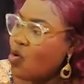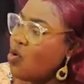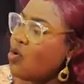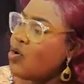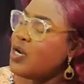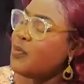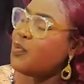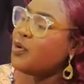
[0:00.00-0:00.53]

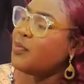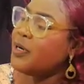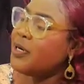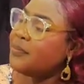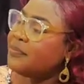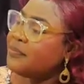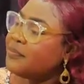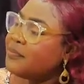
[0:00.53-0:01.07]
oni problem.
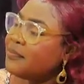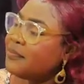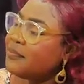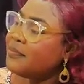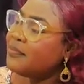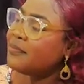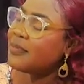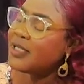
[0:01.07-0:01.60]
On
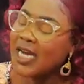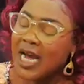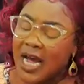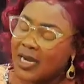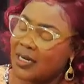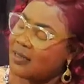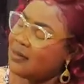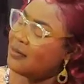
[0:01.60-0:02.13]
forget it.
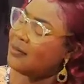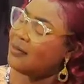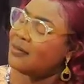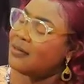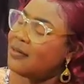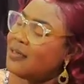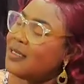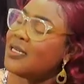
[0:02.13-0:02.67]
Ah. On
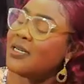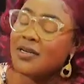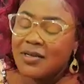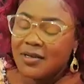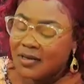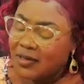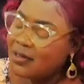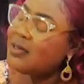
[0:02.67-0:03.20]
koda no nje
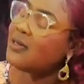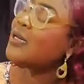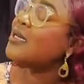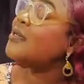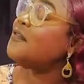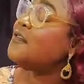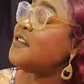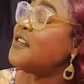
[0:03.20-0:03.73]
bibia ma
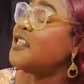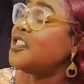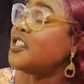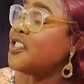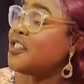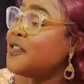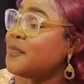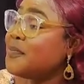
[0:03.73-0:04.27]
o.
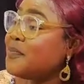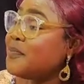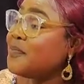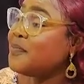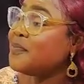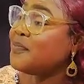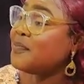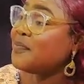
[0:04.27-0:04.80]
Finish.
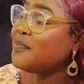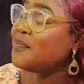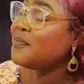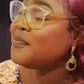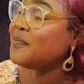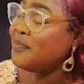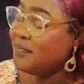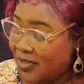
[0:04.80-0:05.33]

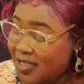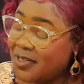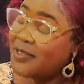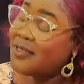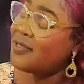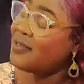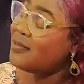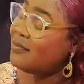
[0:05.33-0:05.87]
Mm.
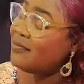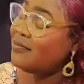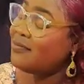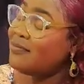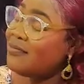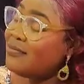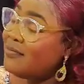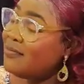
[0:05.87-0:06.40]
Yes.
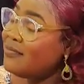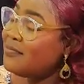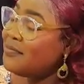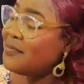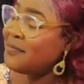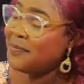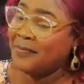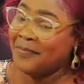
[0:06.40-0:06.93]

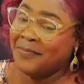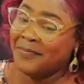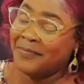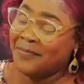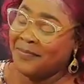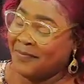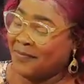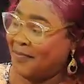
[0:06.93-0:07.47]

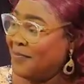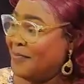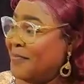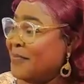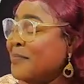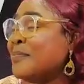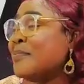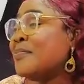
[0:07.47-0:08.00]
Mama,
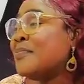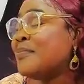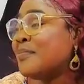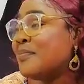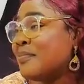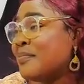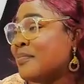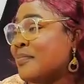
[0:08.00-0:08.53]
unim say